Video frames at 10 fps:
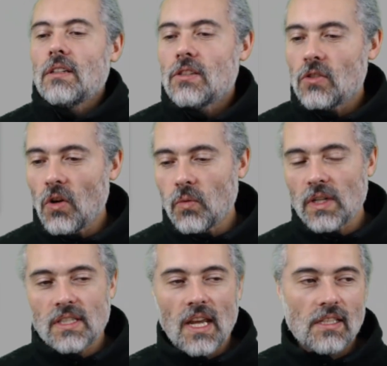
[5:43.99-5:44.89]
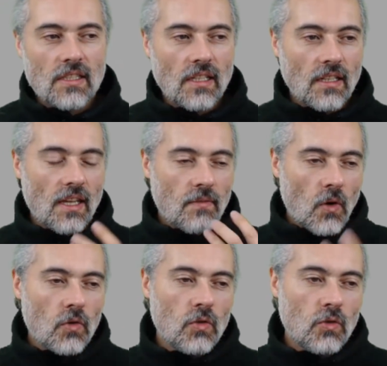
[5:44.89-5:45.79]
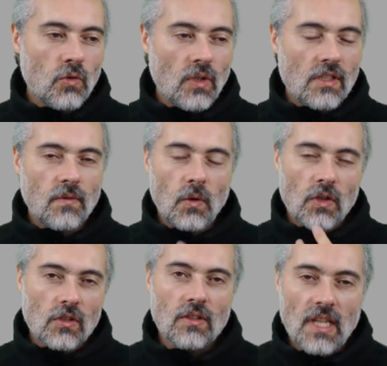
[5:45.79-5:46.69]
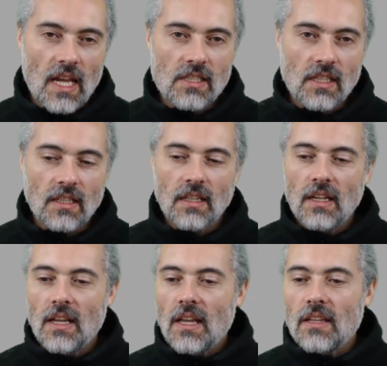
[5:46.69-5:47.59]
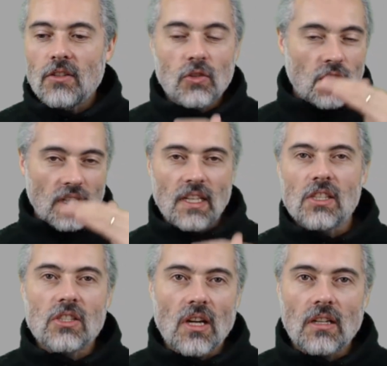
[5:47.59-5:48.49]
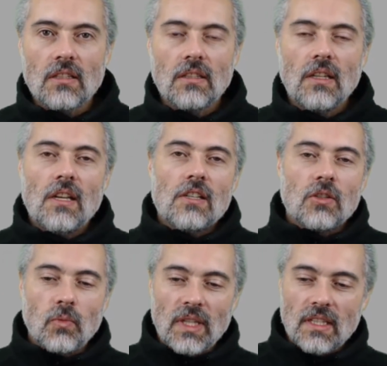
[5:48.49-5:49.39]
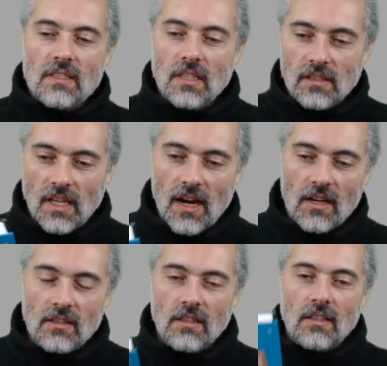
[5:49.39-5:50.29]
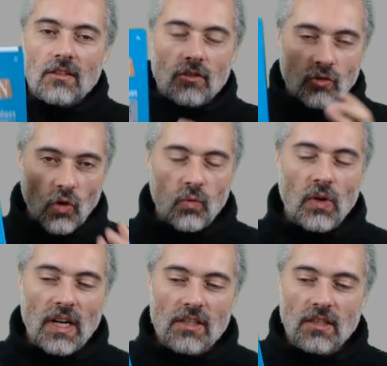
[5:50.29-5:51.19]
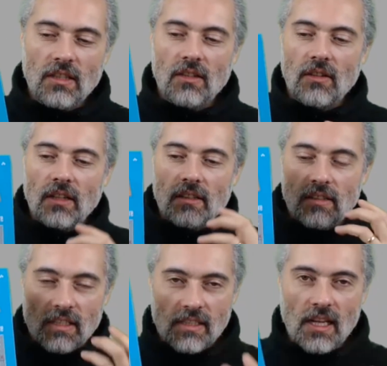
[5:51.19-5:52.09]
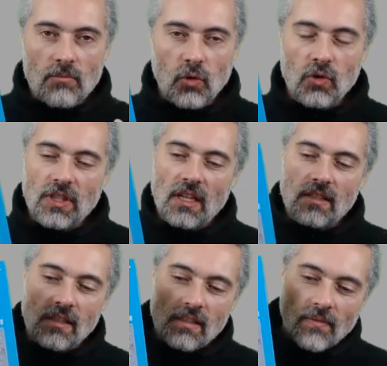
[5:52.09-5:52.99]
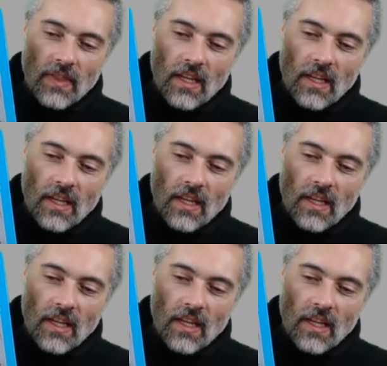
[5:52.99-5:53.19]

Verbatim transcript: Because software testing, if all you do is focus on testing, you're going to get stuck. So we need to learn software engineering design processes.